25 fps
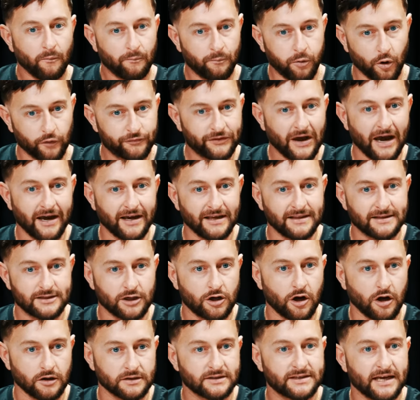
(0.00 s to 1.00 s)
put that
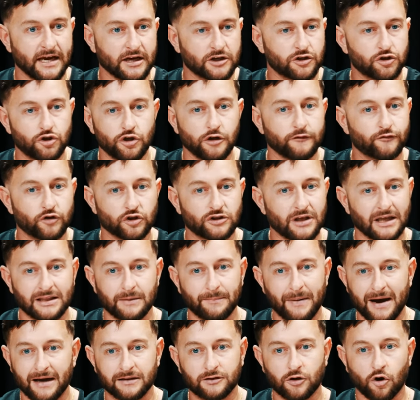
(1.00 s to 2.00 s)
into context. You've just had
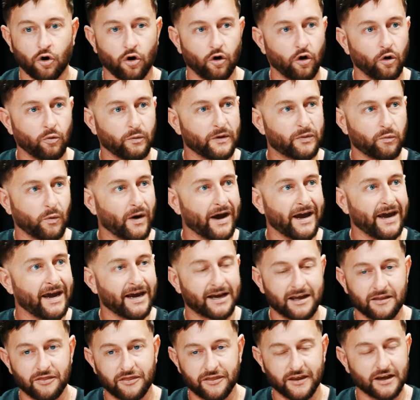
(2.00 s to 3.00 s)
a bad call with
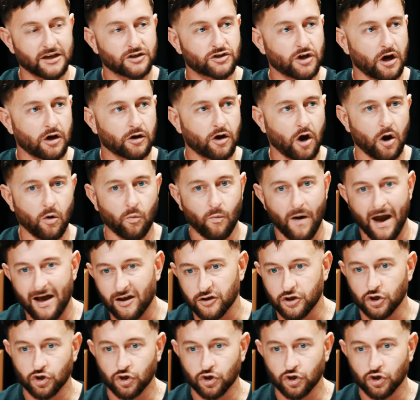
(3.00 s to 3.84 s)
work and things aren't going well.